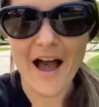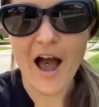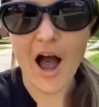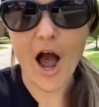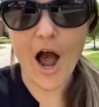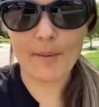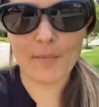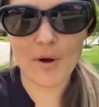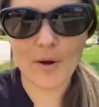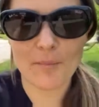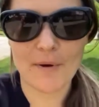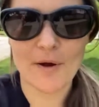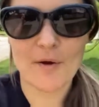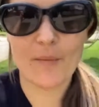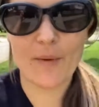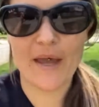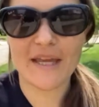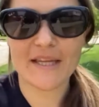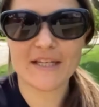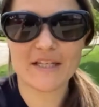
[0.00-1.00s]
I'm on my
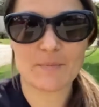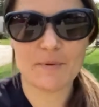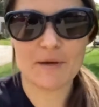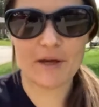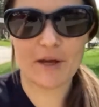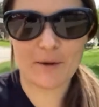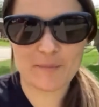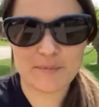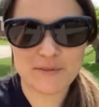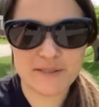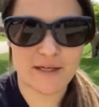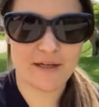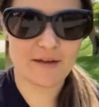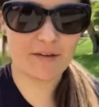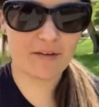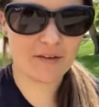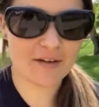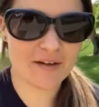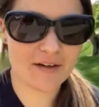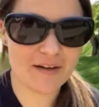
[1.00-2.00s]
way to pick up
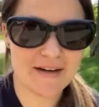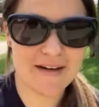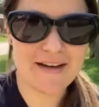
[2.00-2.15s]
Taylor,